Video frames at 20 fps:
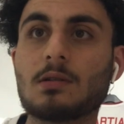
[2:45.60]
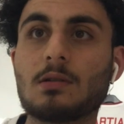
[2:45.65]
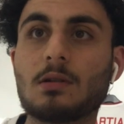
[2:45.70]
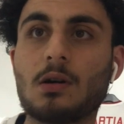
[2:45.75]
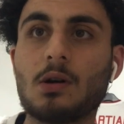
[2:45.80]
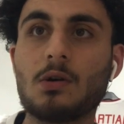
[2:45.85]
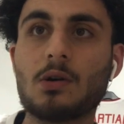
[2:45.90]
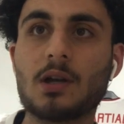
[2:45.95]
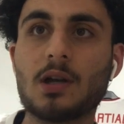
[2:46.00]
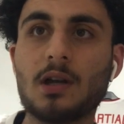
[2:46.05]

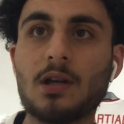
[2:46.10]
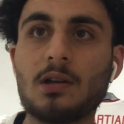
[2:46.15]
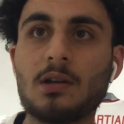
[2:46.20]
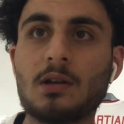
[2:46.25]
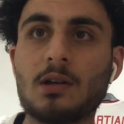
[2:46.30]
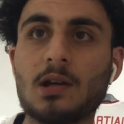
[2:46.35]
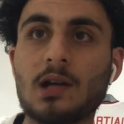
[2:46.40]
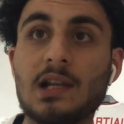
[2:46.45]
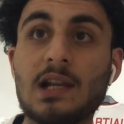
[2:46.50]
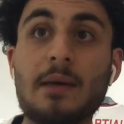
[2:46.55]
Okay.
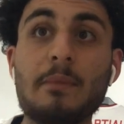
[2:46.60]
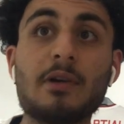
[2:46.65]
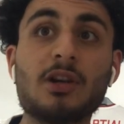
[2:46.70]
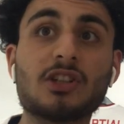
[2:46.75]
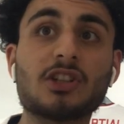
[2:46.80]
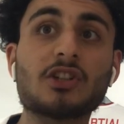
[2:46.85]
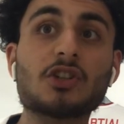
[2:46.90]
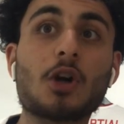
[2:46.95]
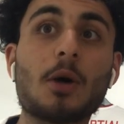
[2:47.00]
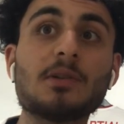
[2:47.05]
Let me know
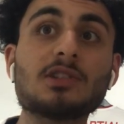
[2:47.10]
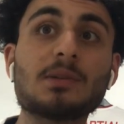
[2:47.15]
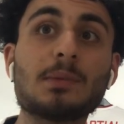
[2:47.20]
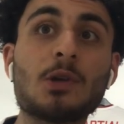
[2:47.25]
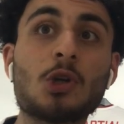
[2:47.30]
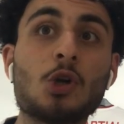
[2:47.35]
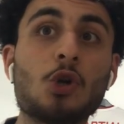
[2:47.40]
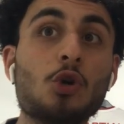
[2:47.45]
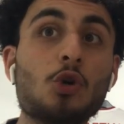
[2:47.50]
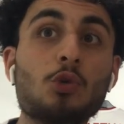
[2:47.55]
down in the comments
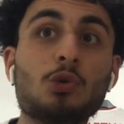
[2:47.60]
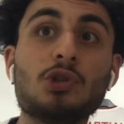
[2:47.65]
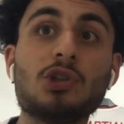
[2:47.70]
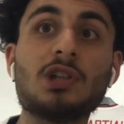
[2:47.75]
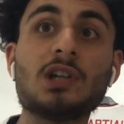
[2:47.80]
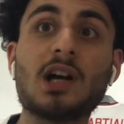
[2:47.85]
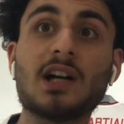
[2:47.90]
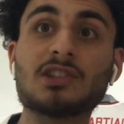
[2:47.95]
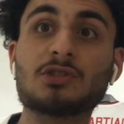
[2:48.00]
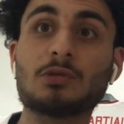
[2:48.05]
below who you
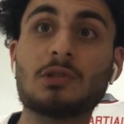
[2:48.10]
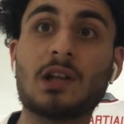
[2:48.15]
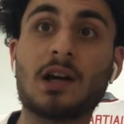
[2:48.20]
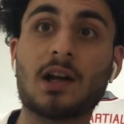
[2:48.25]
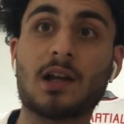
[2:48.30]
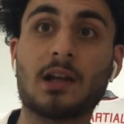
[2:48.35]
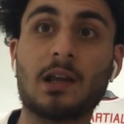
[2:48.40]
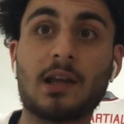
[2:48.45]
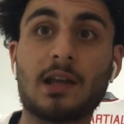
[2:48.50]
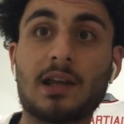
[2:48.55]
guys
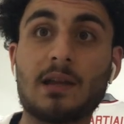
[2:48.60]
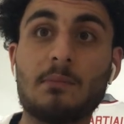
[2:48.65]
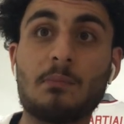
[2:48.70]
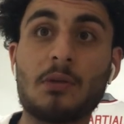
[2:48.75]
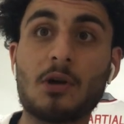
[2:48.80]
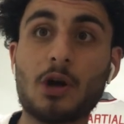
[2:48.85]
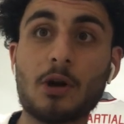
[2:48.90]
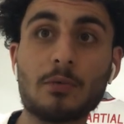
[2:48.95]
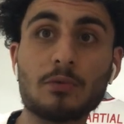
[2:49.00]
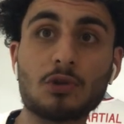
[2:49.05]
like
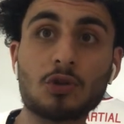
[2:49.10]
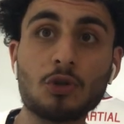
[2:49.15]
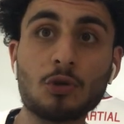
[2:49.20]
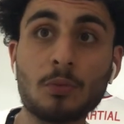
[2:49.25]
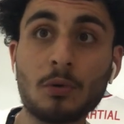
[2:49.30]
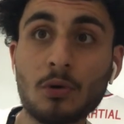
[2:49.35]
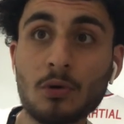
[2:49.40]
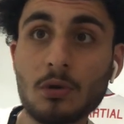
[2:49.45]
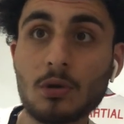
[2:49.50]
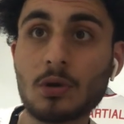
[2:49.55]
compare him to,
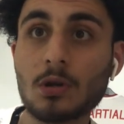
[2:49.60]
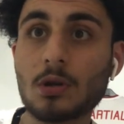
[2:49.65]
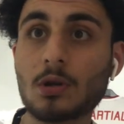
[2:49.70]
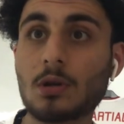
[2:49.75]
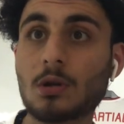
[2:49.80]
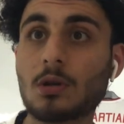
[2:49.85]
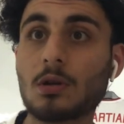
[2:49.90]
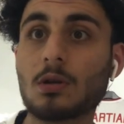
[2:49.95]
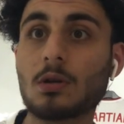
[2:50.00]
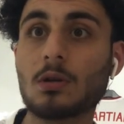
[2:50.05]
bro.
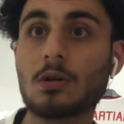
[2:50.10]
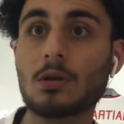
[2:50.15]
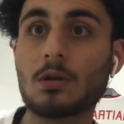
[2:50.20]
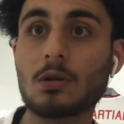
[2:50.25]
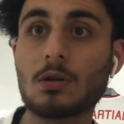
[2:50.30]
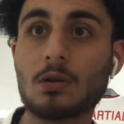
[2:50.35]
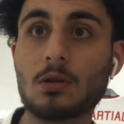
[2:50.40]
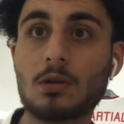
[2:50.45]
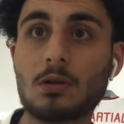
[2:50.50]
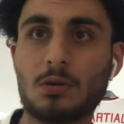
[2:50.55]

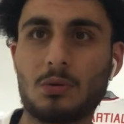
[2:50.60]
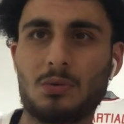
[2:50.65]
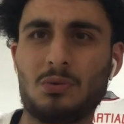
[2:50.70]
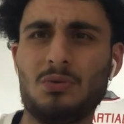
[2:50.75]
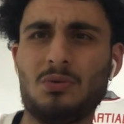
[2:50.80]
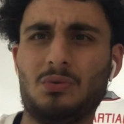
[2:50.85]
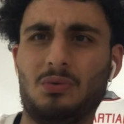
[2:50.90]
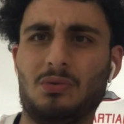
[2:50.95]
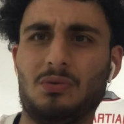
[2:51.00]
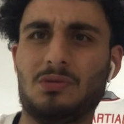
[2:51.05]

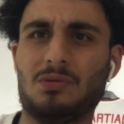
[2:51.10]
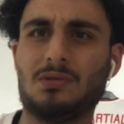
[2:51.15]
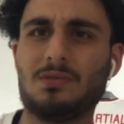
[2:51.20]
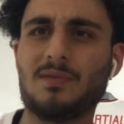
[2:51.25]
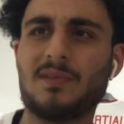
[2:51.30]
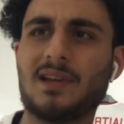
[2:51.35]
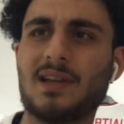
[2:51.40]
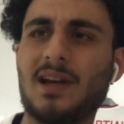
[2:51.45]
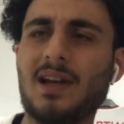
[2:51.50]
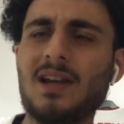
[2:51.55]
Ooh,
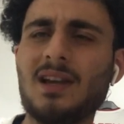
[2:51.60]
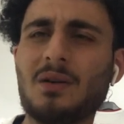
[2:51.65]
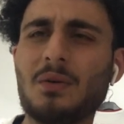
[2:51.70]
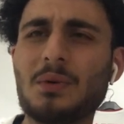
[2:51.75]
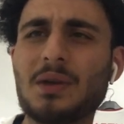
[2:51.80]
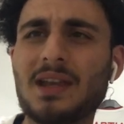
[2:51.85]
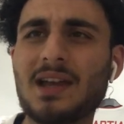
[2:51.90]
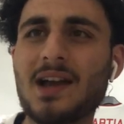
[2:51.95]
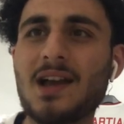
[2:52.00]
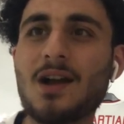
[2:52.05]

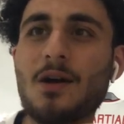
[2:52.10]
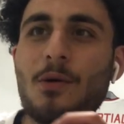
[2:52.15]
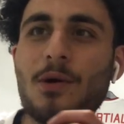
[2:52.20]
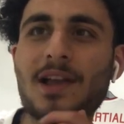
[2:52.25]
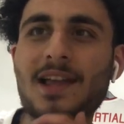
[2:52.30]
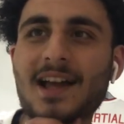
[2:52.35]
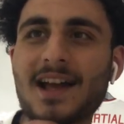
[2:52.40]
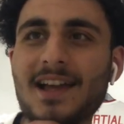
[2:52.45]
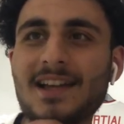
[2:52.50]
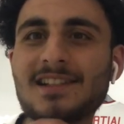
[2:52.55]

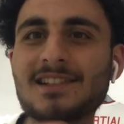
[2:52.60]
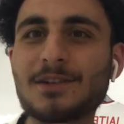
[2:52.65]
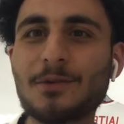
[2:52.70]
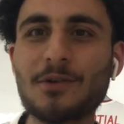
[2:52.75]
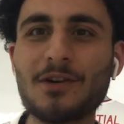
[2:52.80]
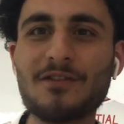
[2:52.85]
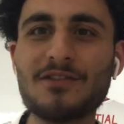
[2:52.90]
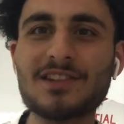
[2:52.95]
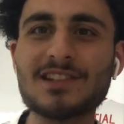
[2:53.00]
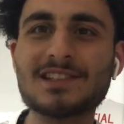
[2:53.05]
okay.
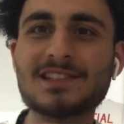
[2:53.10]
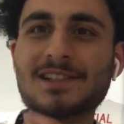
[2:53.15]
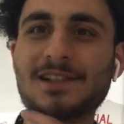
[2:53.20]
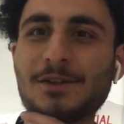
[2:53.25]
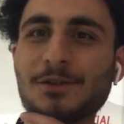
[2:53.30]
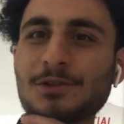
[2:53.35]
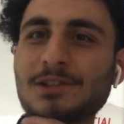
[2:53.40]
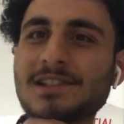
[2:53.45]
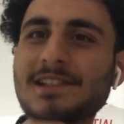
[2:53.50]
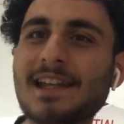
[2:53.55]
Showing off the
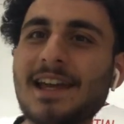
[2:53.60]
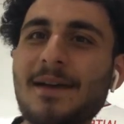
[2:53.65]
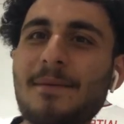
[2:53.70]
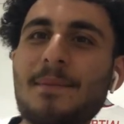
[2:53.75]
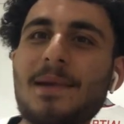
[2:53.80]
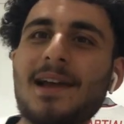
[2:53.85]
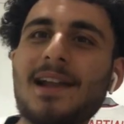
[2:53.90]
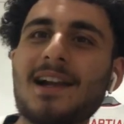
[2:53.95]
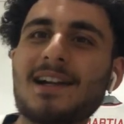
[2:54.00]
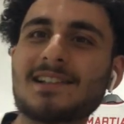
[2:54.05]
skills there,
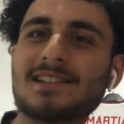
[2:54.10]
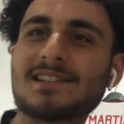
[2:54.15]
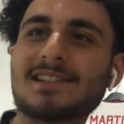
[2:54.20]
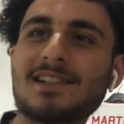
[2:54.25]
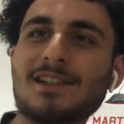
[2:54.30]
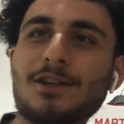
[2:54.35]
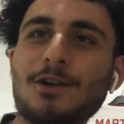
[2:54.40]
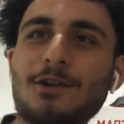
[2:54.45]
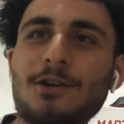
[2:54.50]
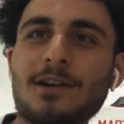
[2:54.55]
man. I
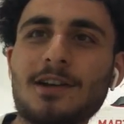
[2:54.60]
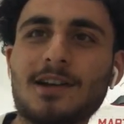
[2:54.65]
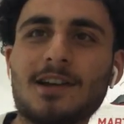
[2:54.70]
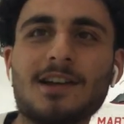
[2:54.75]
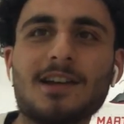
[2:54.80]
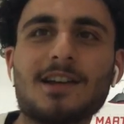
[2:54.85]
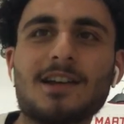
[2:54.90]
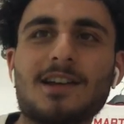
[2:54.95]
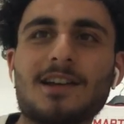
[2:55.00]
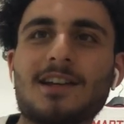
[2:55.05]
see you.
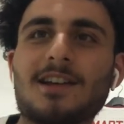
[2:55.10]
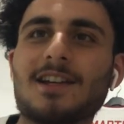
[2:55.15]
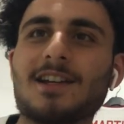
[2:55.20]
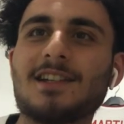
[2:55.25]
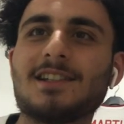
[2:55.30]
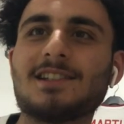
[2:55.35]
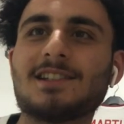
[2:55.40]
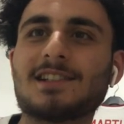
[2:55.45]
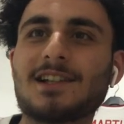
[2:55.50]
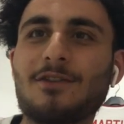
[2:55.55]

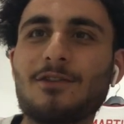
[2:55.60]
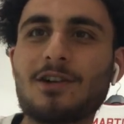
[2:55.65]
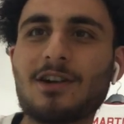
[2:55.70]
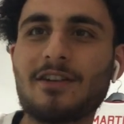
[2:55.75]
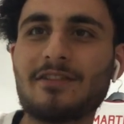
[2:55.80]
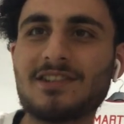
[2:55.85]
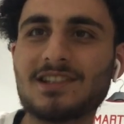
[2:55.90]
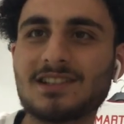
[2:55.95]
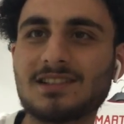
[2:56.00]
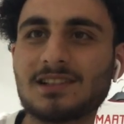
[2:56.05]
Showing
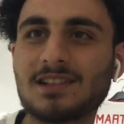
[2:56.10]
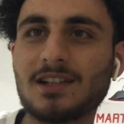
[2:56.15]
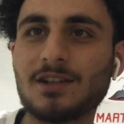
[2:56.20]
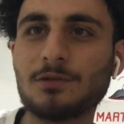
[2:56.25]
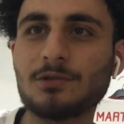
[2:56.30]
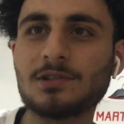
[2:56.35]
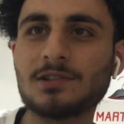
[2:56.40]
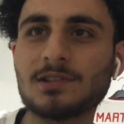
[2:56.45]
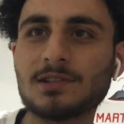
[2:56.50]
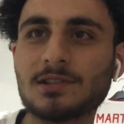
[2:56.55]
off the
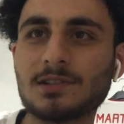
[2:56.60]
skills.